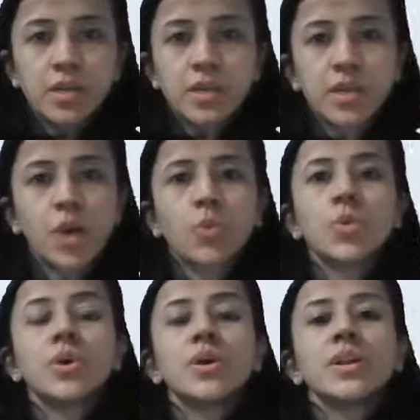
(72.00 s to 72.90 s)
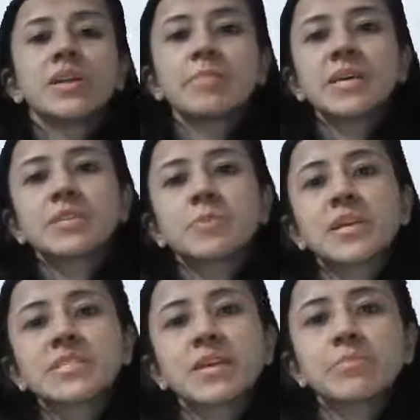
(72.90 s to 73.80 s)
Now, let me
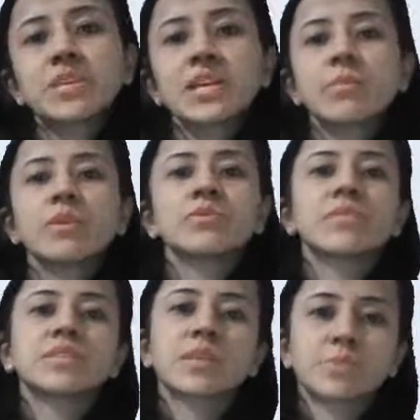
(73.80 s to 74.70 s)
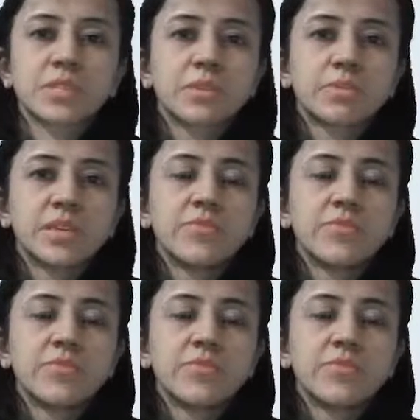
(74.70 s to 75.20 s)
explain something about our subscription.